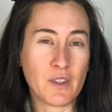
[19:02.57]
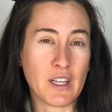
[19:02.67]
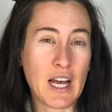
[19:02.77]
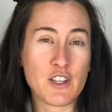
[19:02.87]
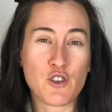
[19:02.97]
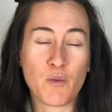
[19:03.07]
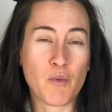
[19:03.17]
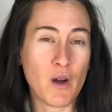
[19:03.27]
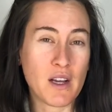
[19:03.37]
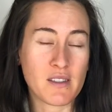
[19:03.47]
the natural
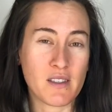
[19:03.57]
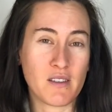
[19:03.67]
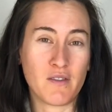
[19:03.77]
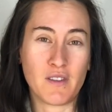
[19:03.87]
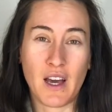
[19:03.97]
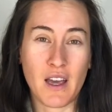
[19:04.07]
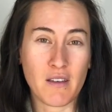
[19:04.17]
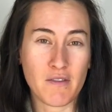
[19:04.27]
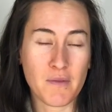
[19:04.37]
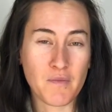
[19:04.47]
process of
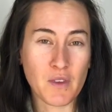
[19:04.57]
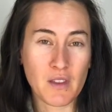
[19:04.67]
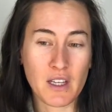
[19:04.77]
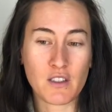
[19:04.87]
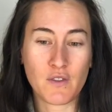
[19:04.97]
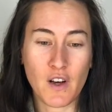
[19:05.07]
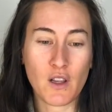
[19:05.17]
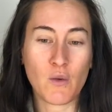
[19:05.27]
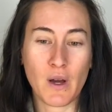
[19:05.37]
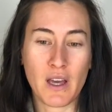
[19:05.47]
life. Things fall
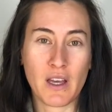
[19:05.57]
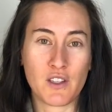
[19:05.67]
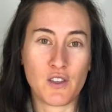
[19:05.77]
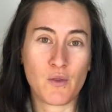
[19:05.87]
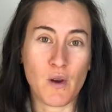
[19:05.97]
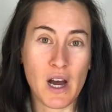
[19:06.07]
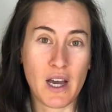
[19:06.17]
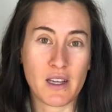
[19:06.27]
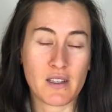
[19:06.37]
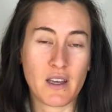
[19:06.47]
away as you
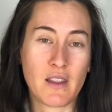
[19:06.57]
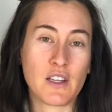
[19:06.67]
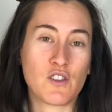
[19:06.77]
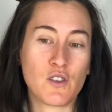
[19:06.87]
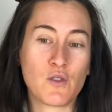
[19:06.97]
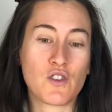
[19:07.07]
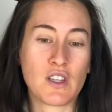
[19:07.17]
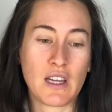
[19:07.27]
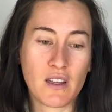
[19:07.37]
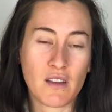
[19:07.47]
rise, and that's you
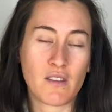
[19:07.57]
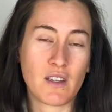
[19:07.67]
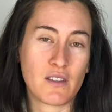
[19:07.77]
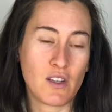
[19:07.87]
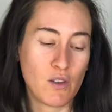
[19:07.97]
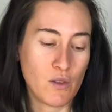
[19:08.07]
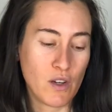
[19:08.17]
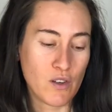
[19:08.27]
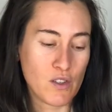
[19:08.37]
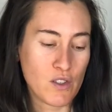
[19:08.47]
shedding the things that no
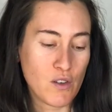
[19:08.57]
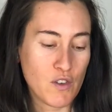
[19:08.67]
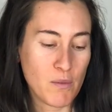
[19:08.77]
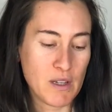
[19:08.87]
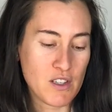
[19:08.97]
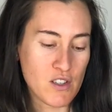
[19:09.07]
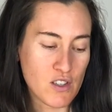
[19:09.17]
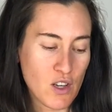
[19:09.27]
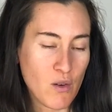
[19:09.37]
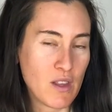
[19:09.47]
longer serve you. But just
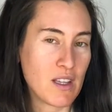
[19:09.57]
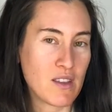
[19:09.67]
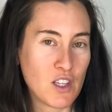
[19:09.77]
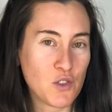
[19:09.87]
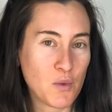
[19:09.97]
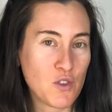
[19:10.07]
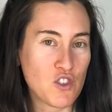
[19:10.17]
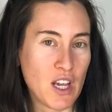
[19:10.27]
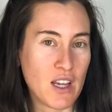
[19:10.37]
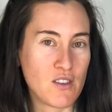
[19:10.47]
know that things will
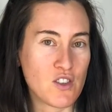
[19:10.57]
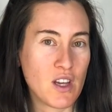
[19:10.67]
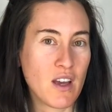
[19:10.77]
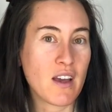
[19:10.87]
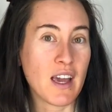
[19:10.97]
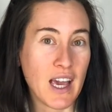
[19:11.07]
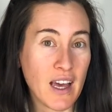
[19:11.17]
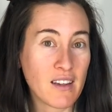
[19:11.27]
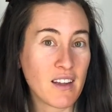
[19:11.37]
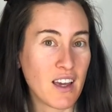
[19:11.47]
change,
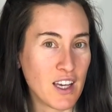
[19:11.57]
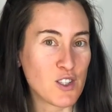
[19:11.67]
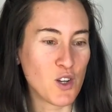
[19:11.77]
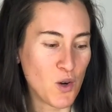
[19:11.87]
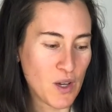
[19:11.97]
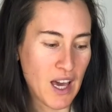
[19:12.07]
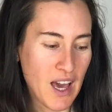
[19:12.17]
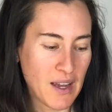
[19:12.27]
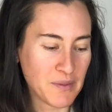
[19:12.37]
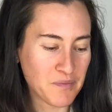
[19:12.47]
and it's
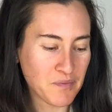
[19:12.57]
okay.